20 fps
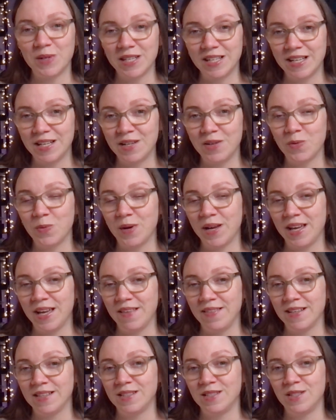it in a way
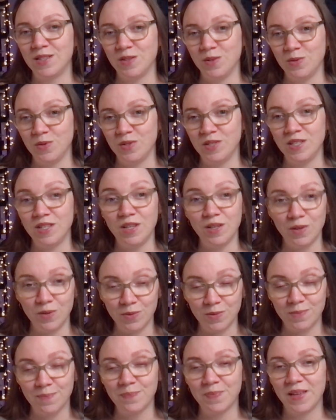that suits
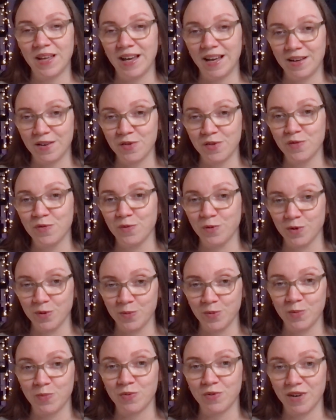you at an
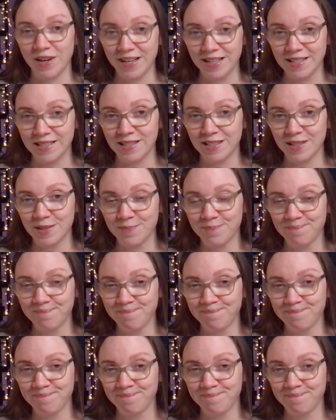affordable price.